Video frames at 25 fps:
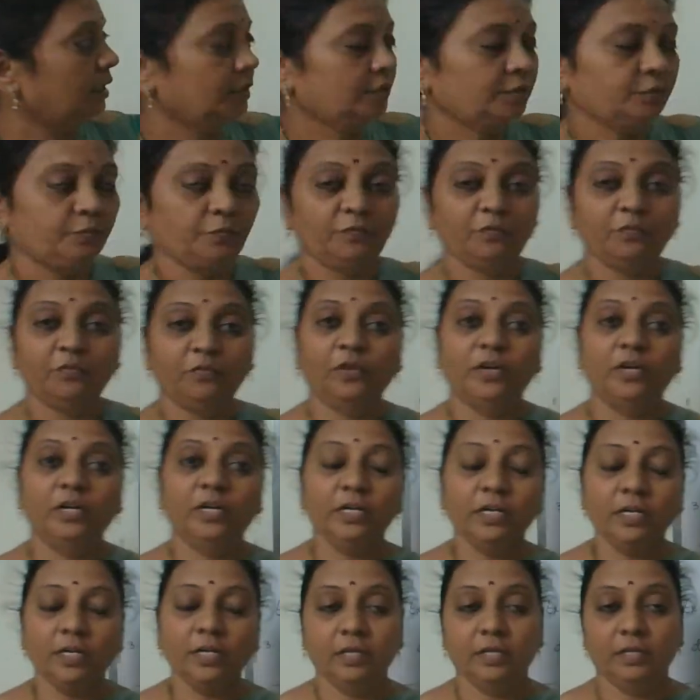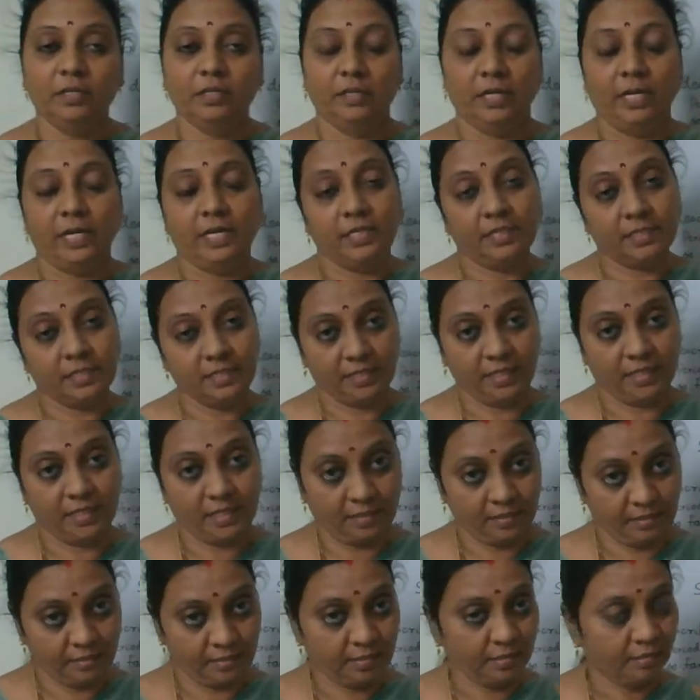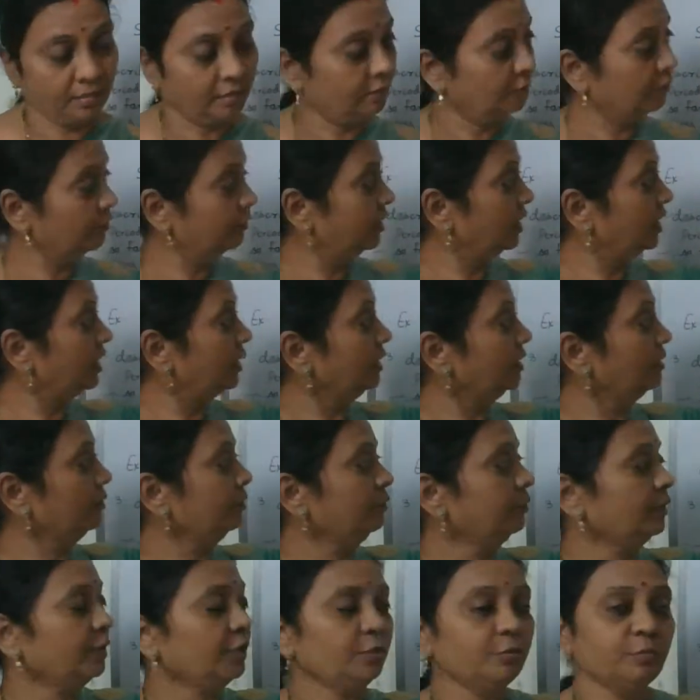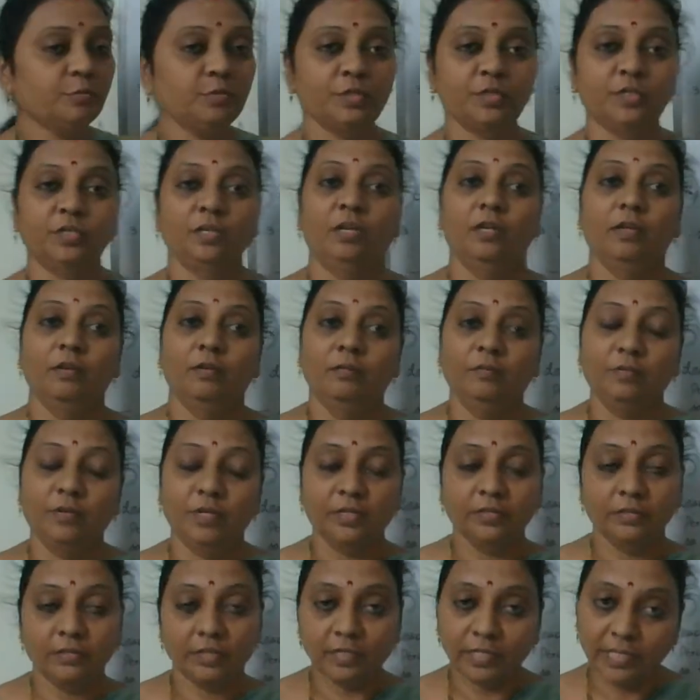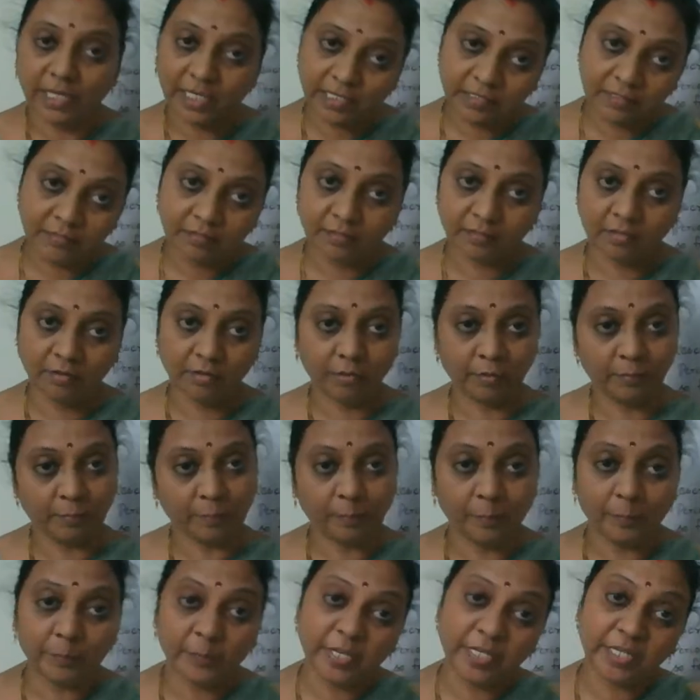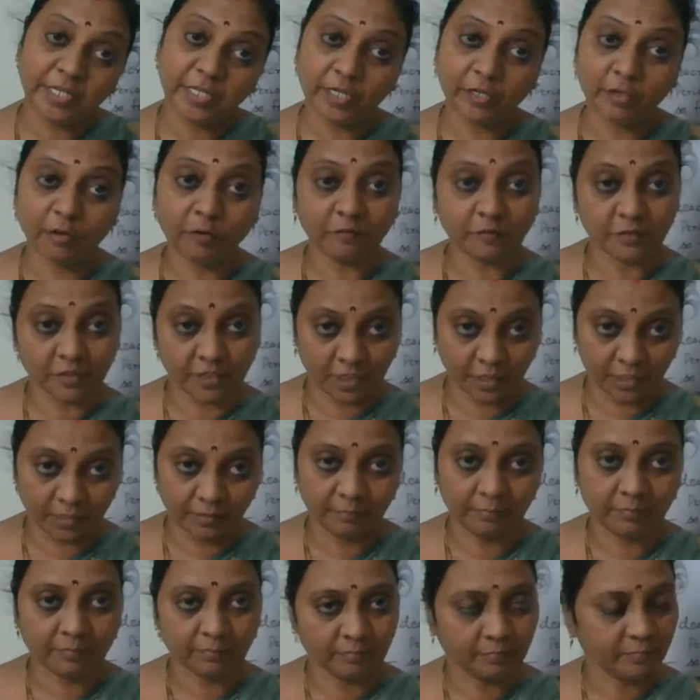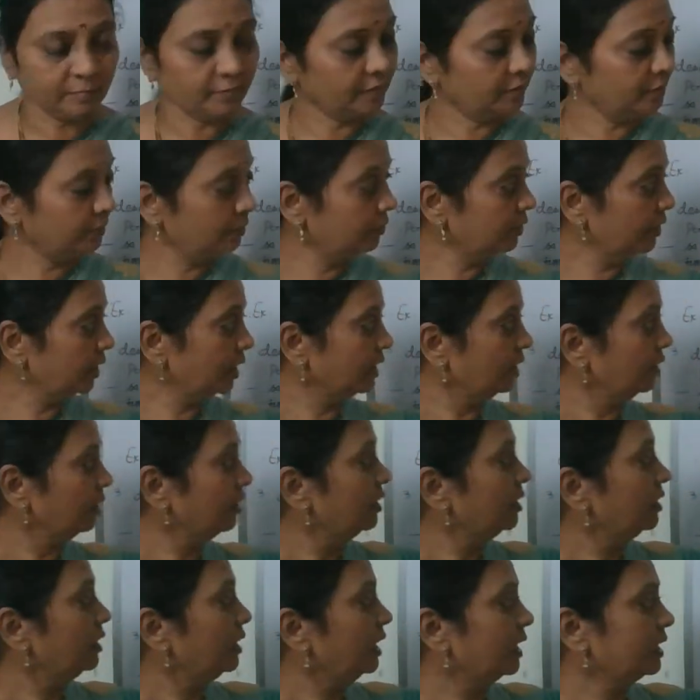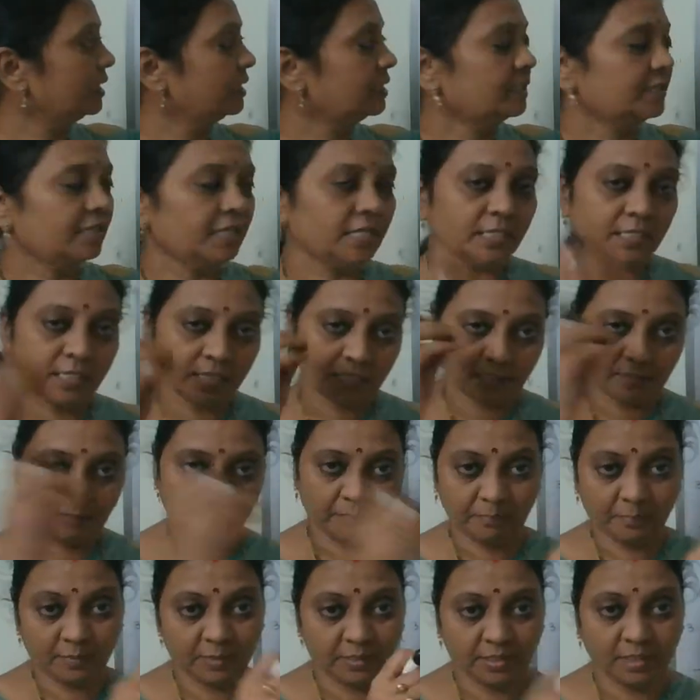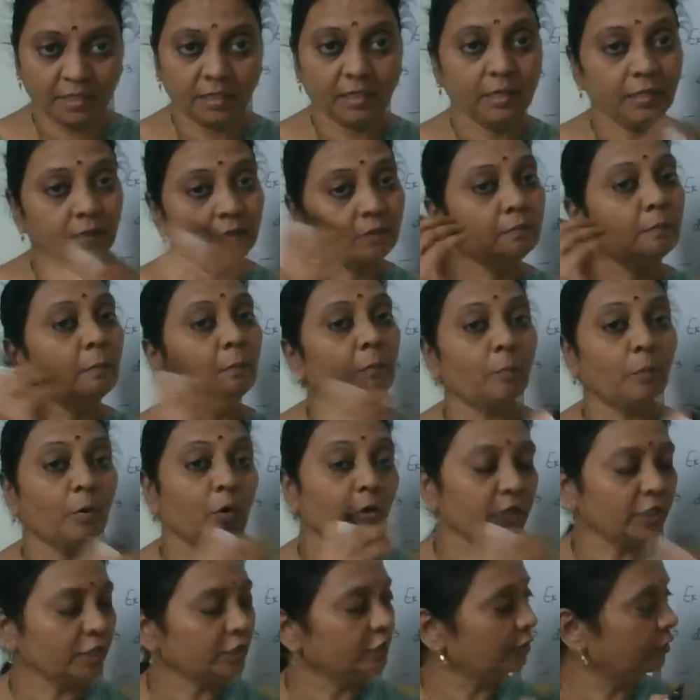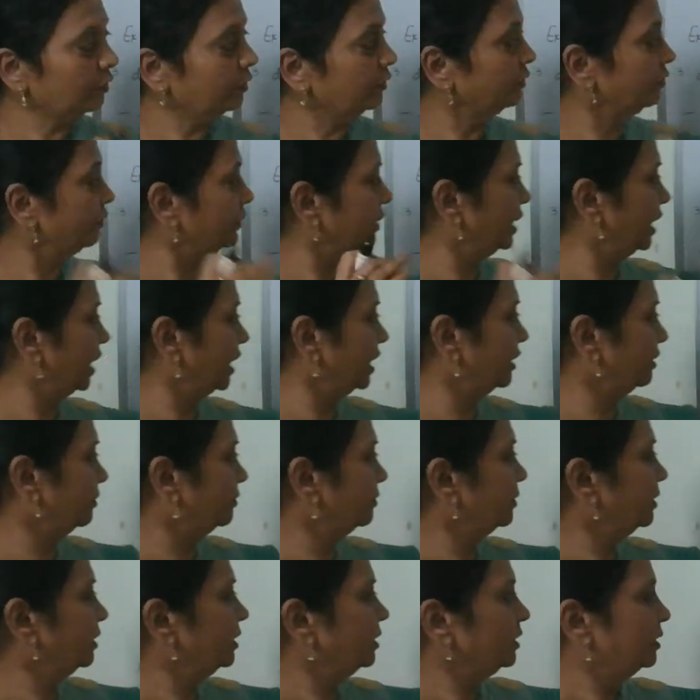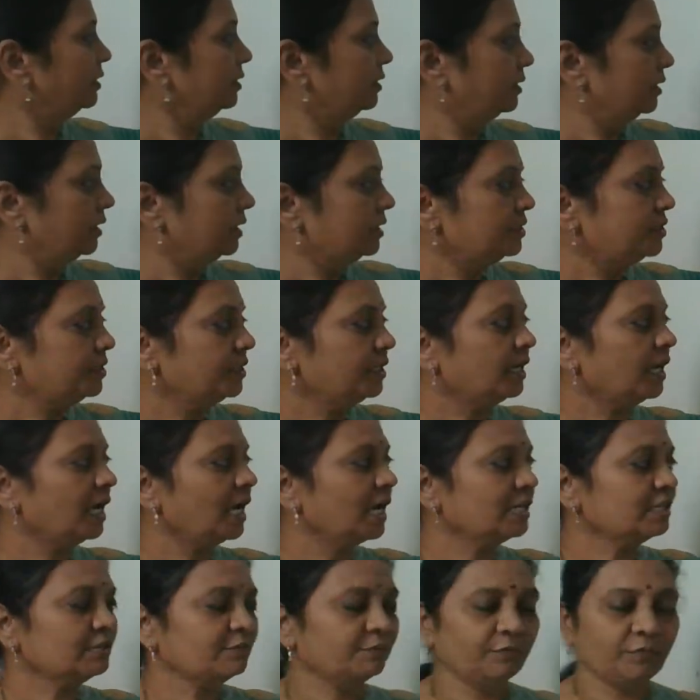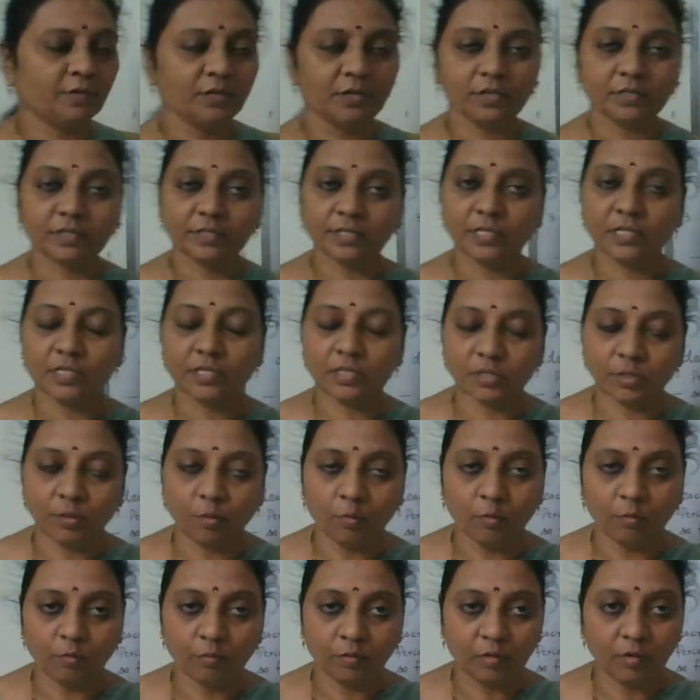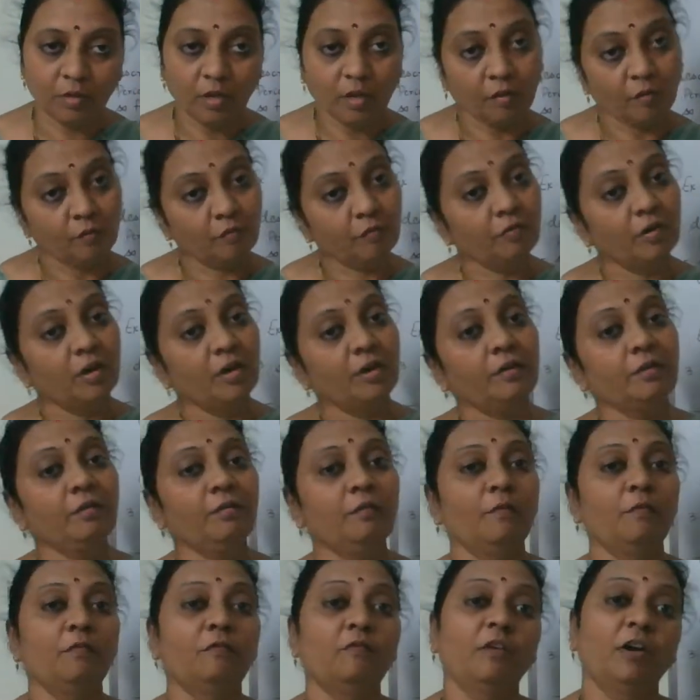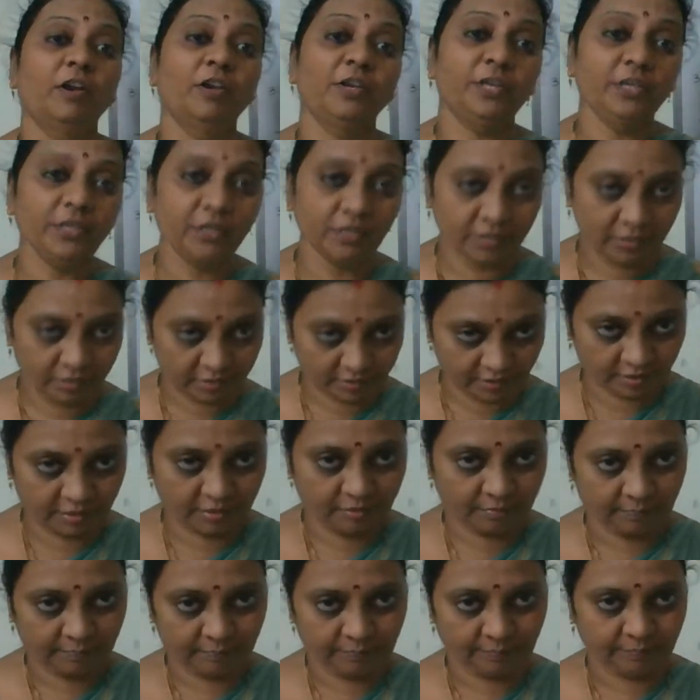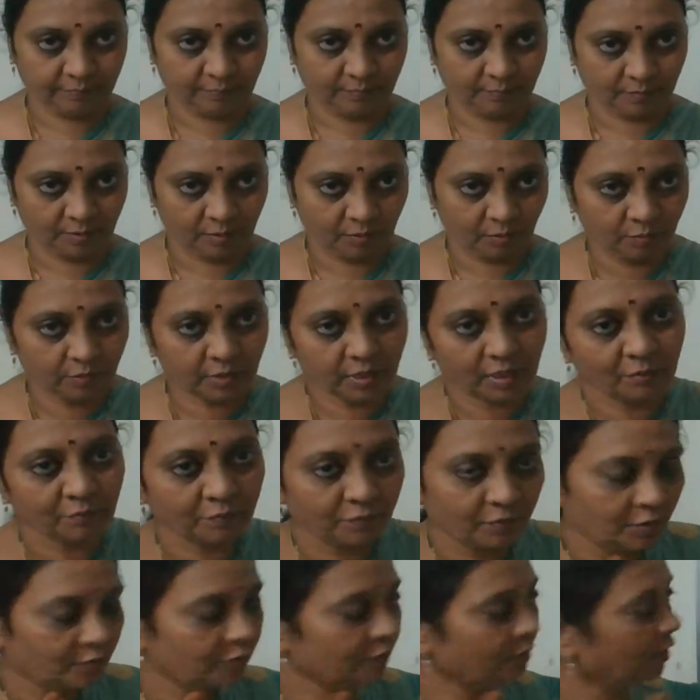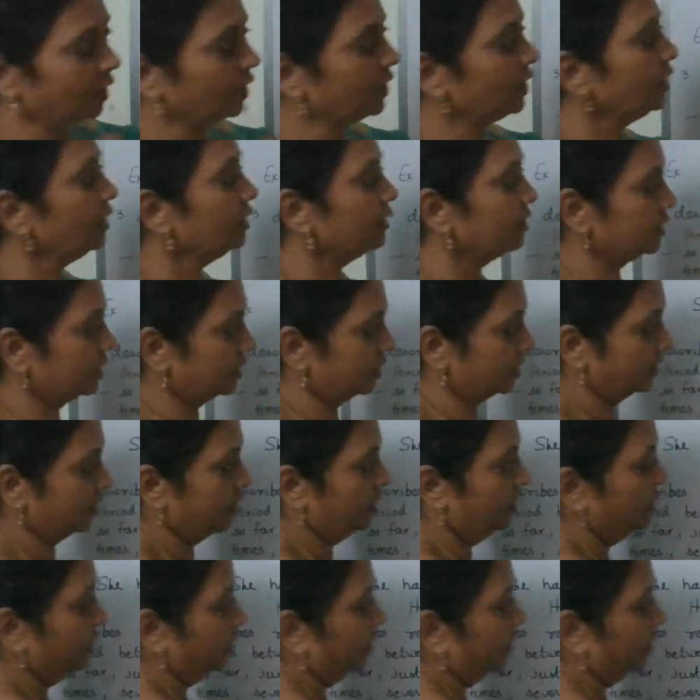So for and since. For we use for the length or period of time, okay, and since particular point of time. She has worked in school for 5 years. Okay, for 5 years.